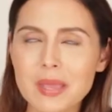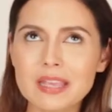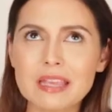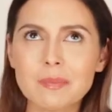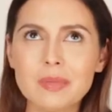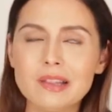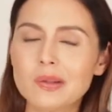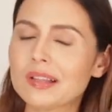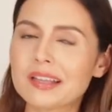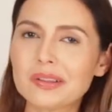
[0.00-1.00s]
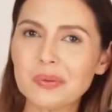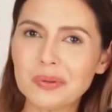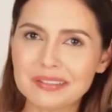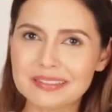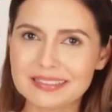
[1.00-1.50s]
making me look like an
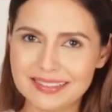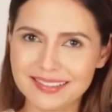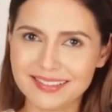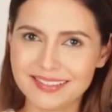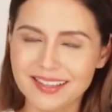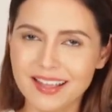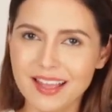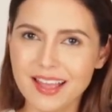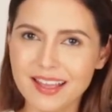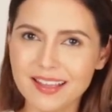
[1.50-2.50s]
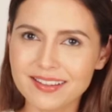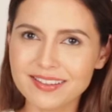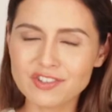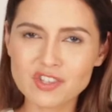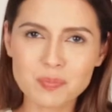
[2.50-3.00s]
oil slick.
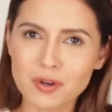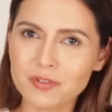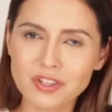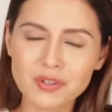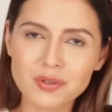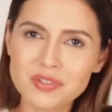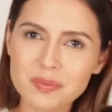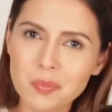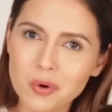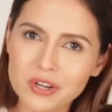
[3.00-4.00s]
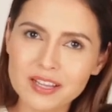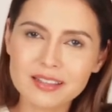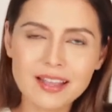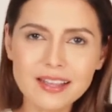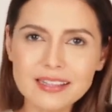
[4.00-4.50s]
And it's just perfect. You use it morning
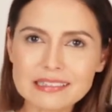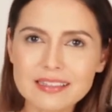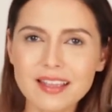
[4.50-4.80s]
and night,